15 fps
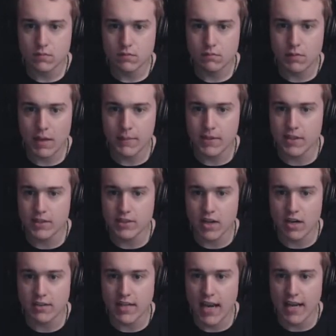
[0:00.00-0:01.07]
Maybe they'll
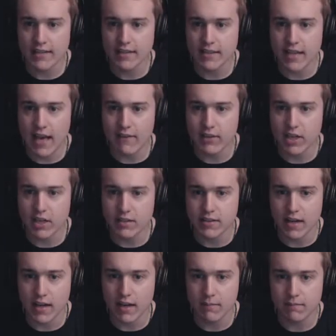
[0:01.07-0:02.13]
start dancing, having a good
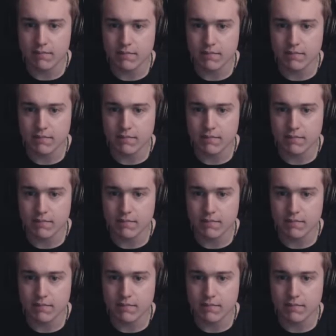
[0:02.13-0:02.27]
time.